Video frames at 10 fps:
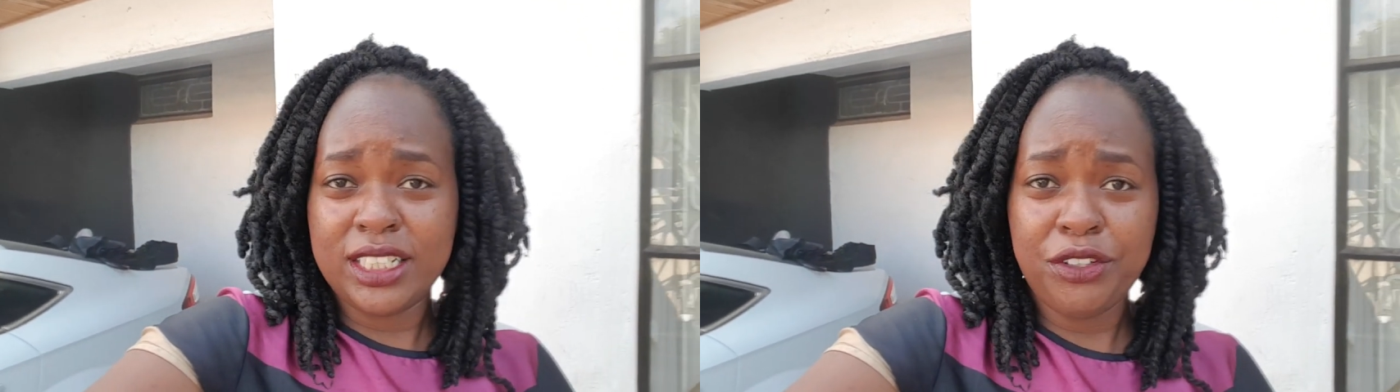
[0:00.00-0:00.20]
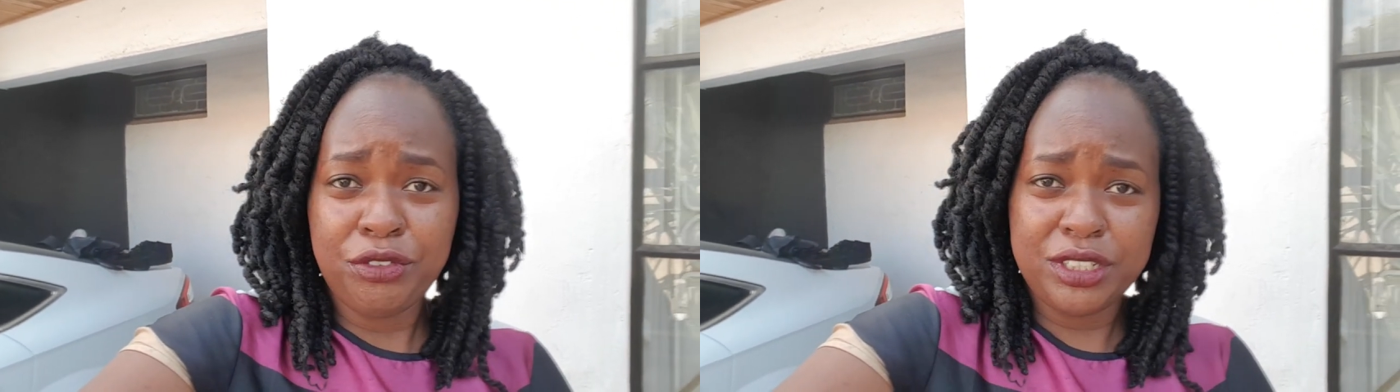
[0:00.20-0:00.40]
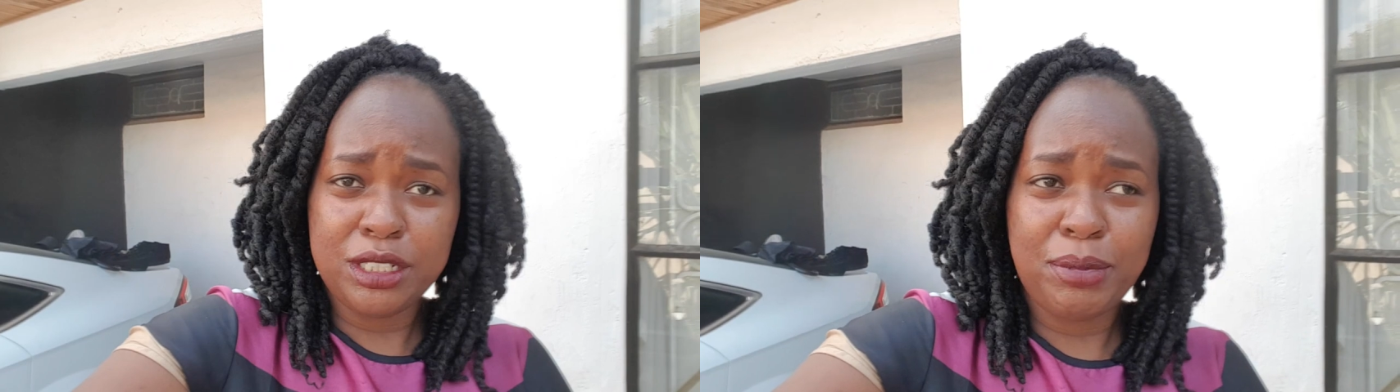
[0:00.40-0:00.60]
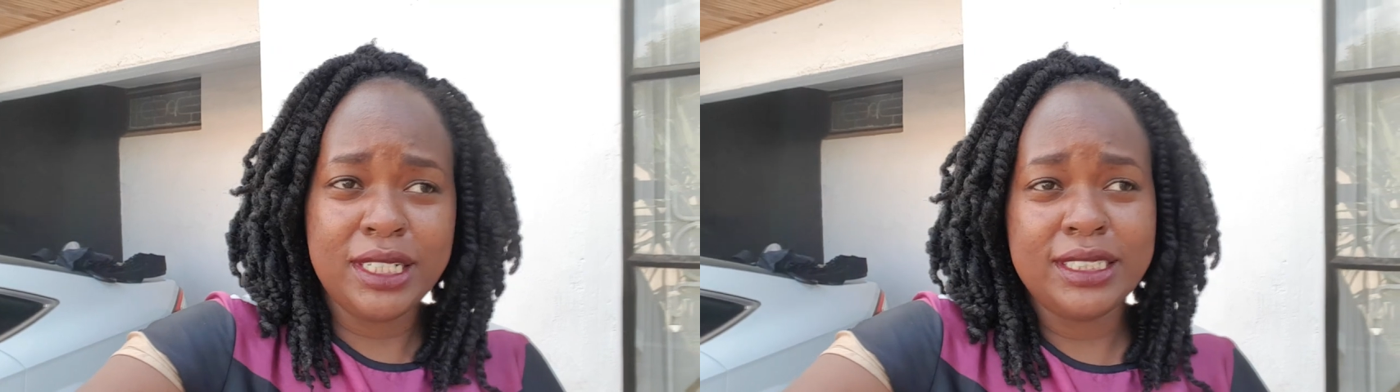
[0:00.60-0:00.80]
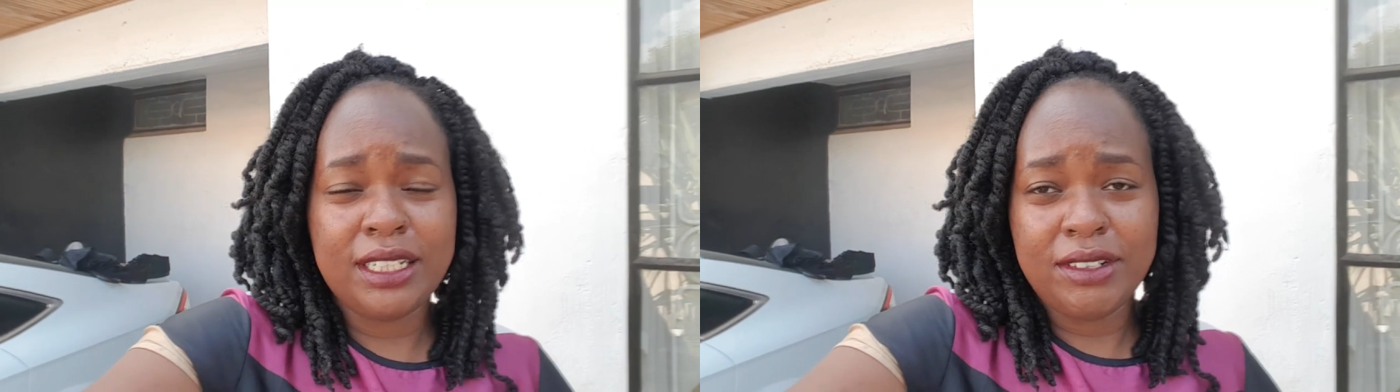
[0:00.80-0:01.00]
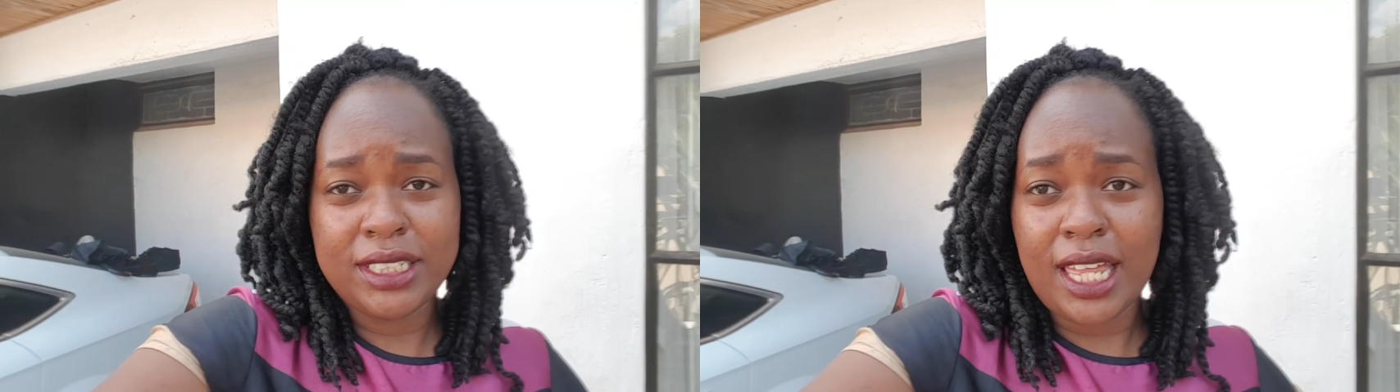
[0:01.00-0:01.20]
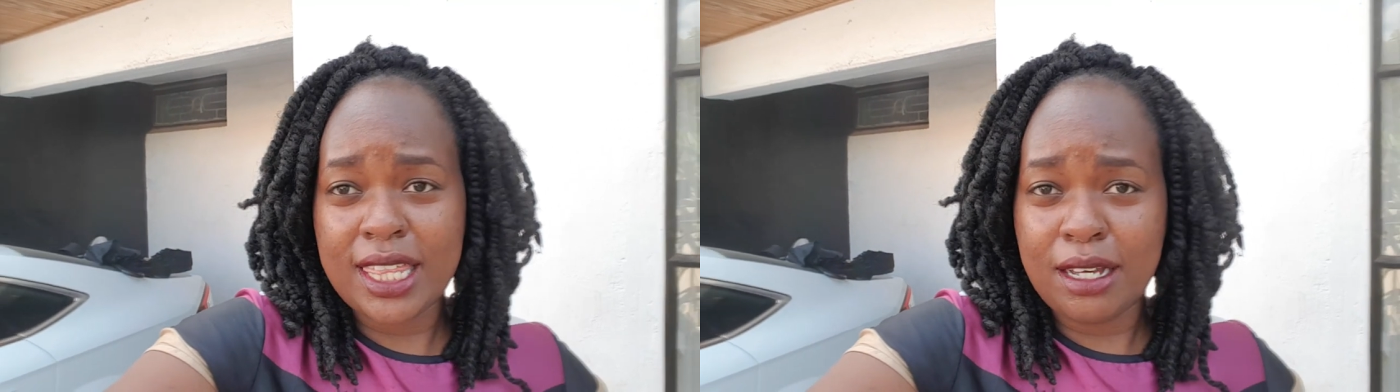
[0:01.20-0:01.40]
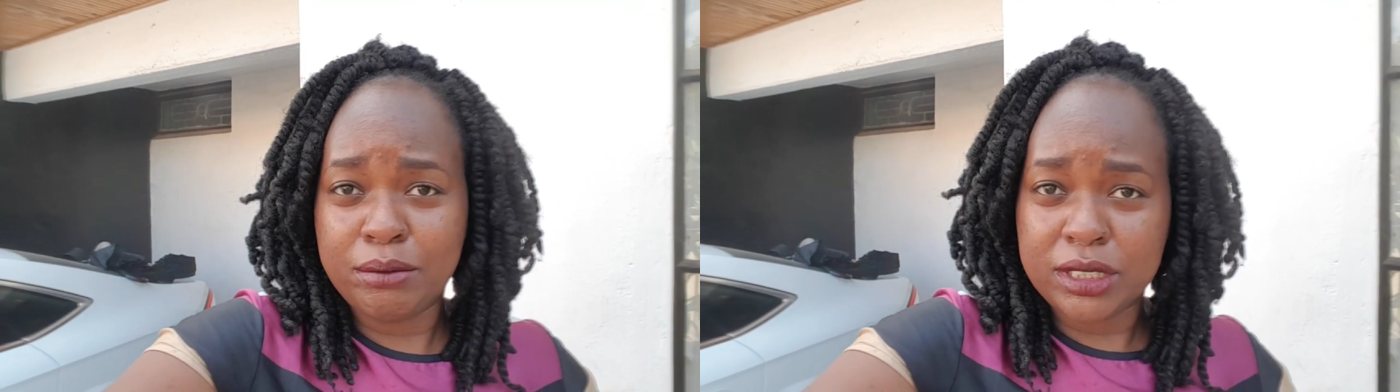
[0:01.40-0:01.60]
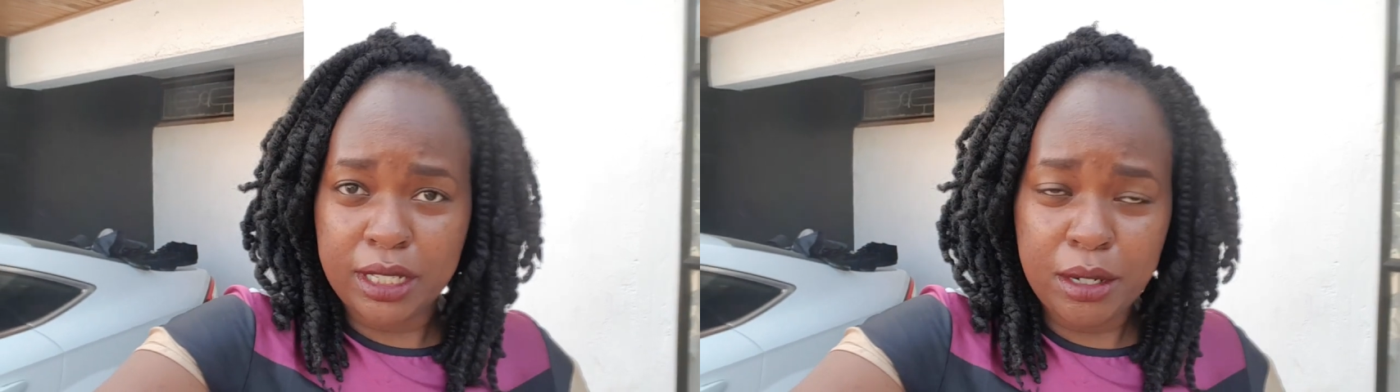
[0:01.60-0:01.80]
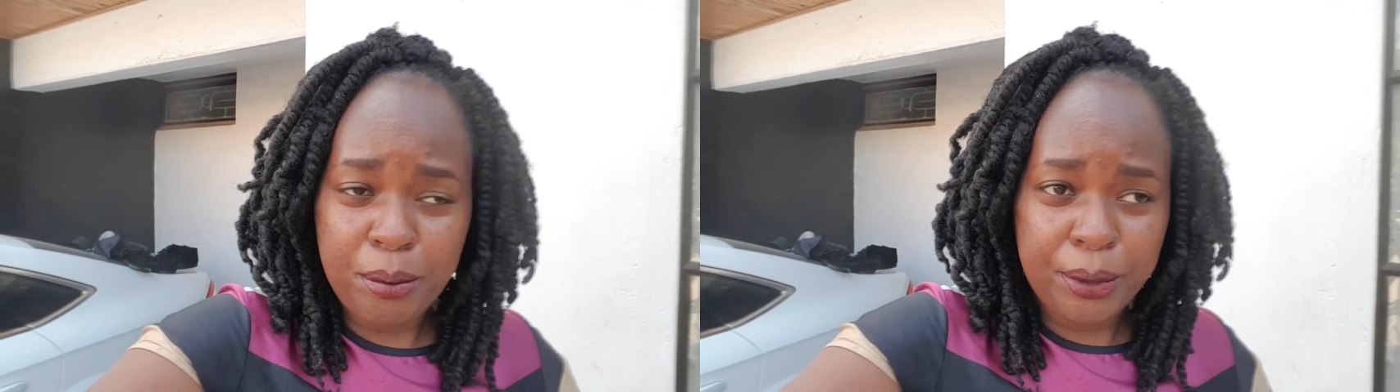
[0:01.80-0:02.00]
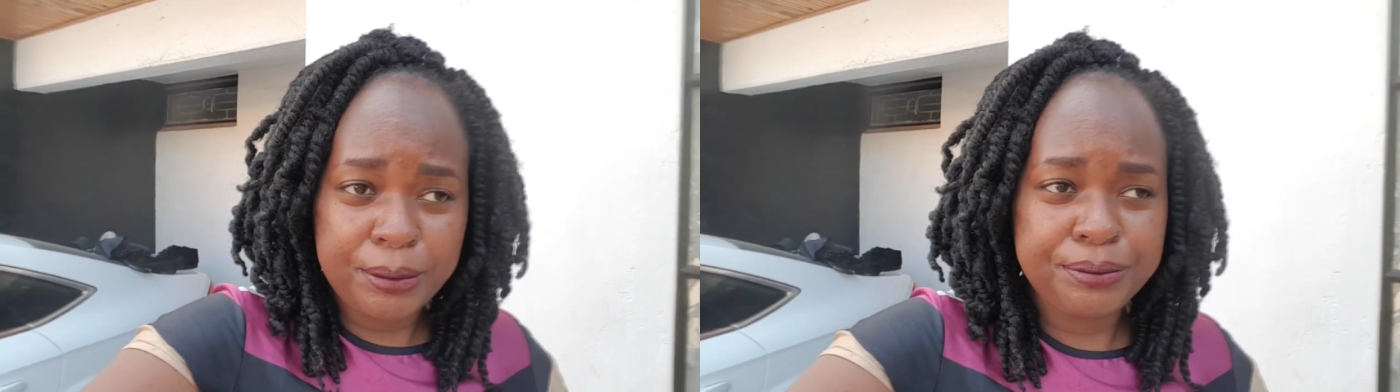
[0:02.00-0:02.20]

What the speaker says: If you did, please give it a thumbs up.